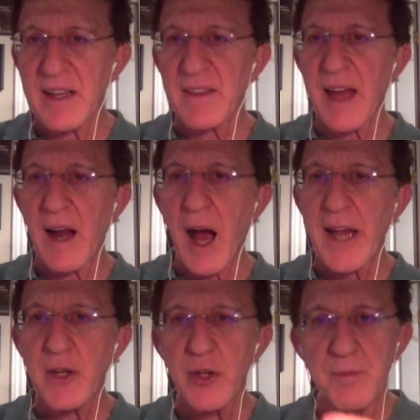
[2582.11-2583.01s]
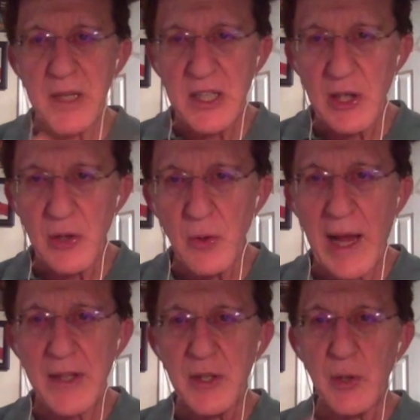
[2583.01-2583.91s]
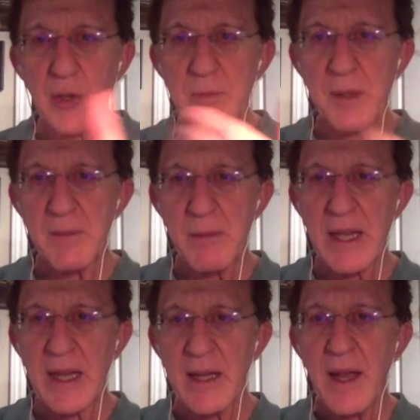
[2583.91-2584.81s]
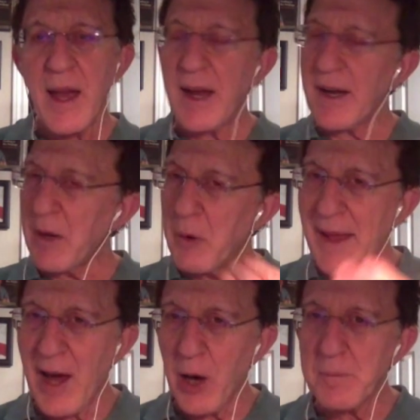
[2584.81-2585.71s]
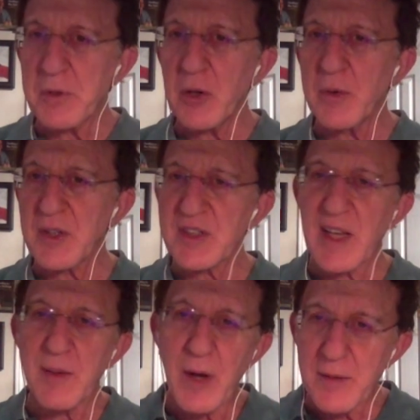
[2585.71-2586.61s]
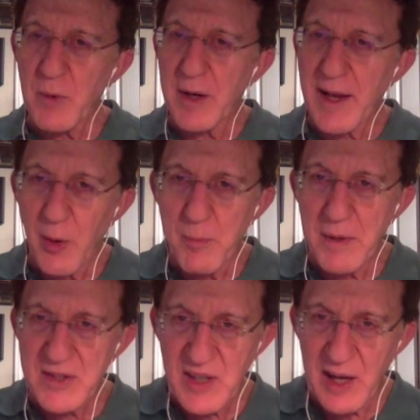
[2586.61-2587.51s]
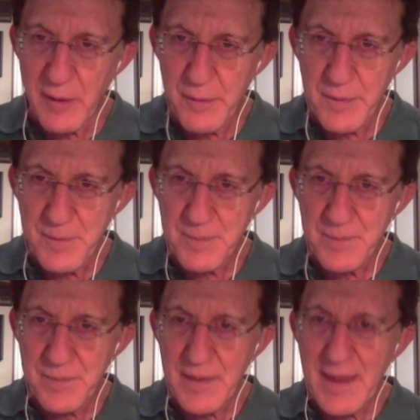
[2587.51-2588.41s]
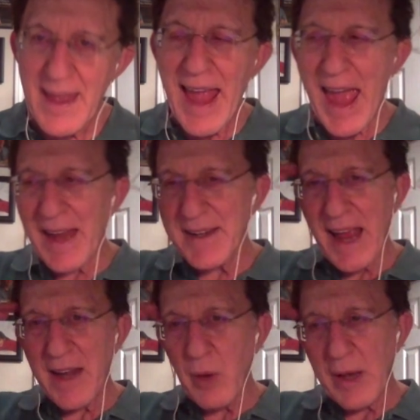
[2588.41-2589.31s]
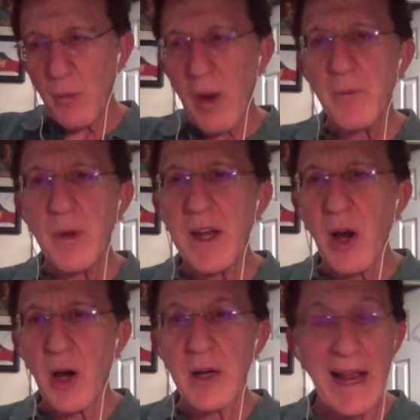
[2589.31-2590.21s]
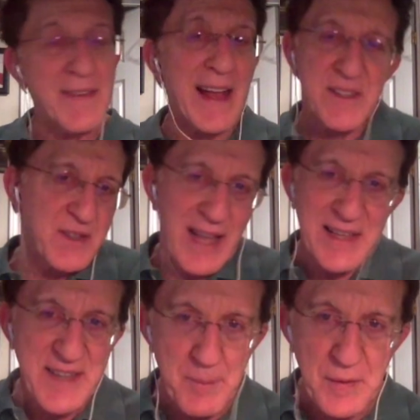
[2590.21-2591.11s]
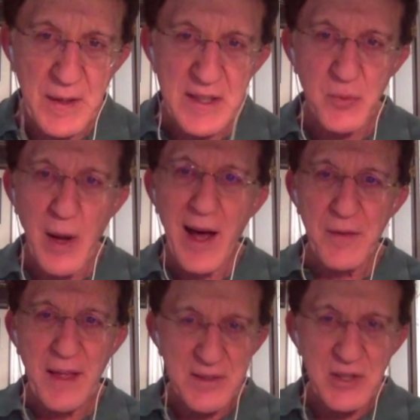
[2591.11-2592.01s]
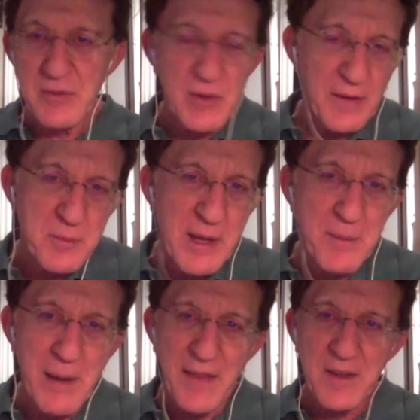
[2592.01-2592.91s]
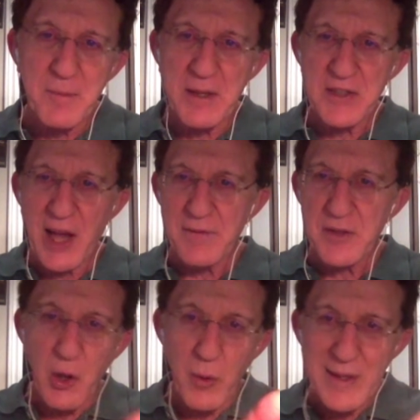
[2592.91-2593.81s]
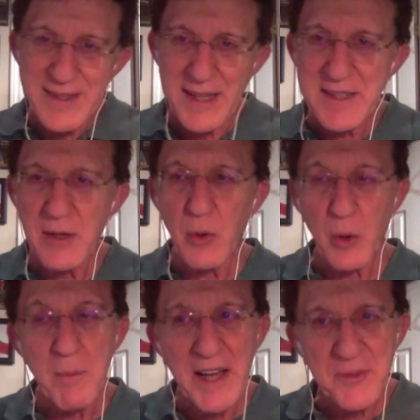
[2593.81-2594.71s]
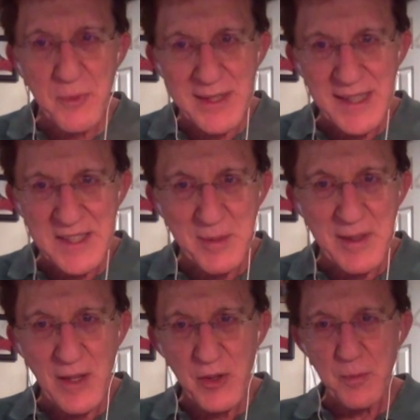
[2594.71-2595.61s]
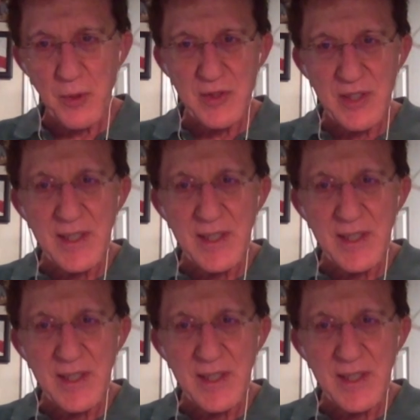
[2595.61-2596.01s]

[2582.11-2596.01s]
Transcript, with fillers: that I could be you and you could be me. And I want to help you in the same way I'd want to help myself. And when we are, and that's empathy as well, you have to be empathic because you have to know what it's like to, or imagine what it's like to be the other person,